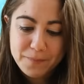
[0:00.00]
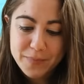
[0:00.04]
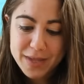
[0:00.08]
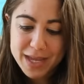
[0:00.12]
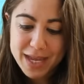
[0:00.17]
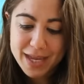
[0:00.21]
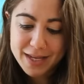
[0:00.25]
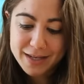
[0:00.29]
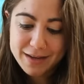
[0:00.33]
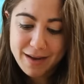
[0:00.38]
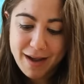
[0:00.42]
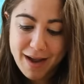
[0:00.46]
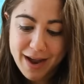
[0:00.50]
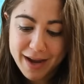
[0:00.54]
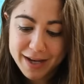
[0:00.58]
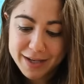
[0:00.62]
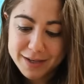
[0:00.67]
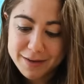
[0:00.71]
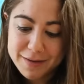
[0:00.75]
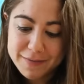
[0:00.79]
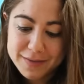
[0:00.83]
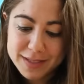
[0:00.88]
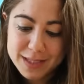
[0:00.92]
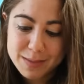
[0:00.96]
It kind
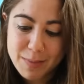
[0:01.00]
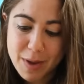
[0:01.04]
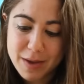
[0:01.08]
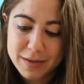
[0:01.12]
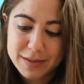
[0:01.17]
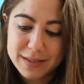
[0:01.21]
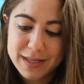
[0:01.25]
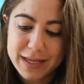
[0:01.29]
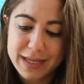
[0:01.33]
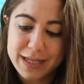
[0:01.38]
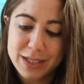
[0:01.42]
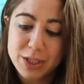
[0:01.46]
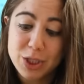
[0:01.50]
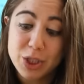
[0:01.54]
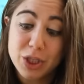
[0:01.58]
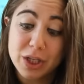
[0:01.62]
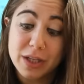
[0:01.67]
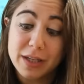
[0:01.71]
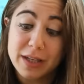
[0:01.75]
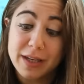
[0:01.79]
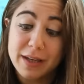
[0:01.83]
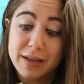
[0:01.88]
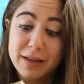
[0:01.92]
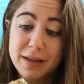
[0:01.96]
of smells like
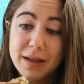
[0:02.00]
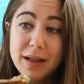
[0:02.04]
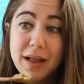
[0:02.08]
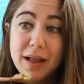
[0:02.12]
chili.